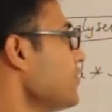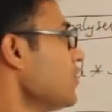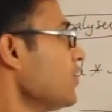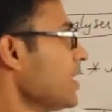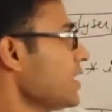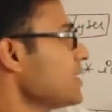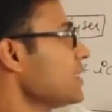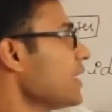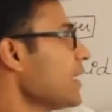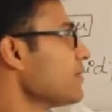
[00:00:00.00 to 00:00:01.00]
if you look at
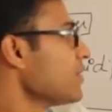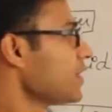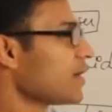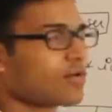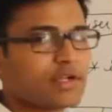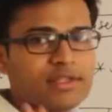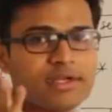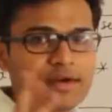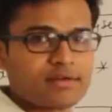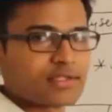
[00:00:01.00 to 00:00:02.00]
any line, there are only
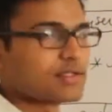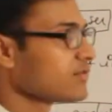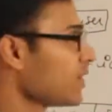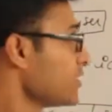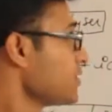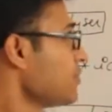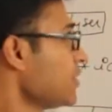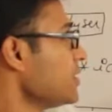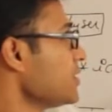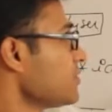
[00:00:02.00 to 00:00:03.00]
3 addresses. For
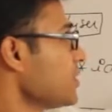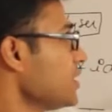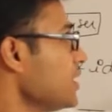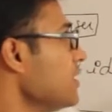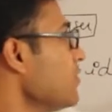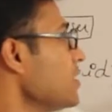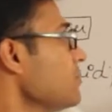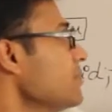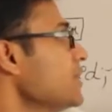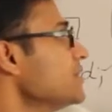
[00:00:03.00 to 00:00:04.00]
example, in this one,
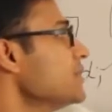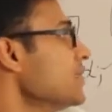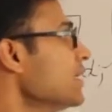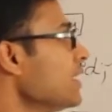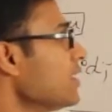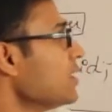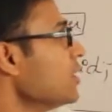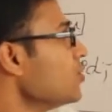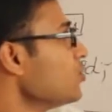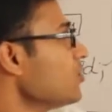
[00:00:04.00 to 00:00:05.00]
T1 BC,
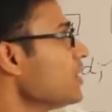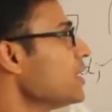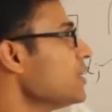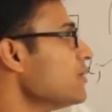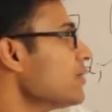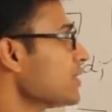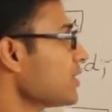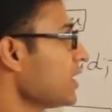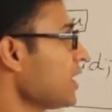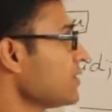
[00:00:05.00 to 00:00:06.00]
T2
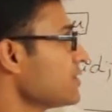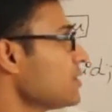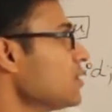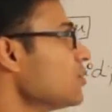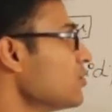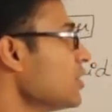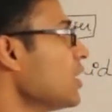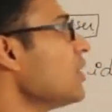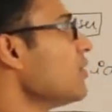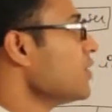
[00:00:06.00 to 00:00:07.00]
A1, X T2,
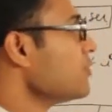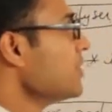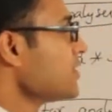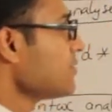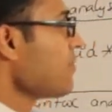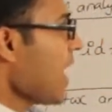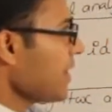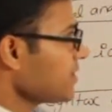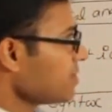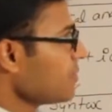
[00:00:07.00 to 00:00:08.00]
which means
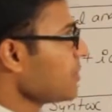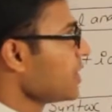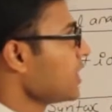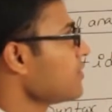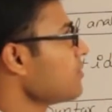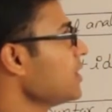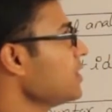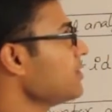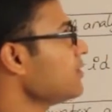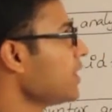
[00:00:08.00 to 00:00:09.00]
maximum there can
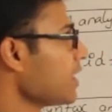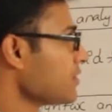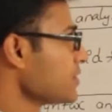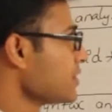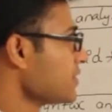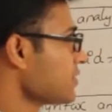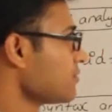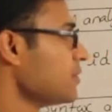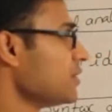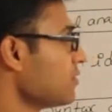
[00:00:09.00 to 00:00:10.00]
be 3 addresses.
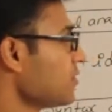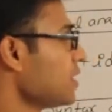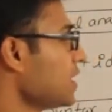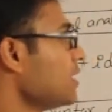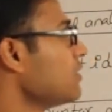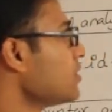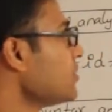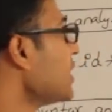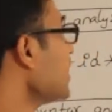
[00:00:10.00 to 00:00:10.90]
I mean, it can even be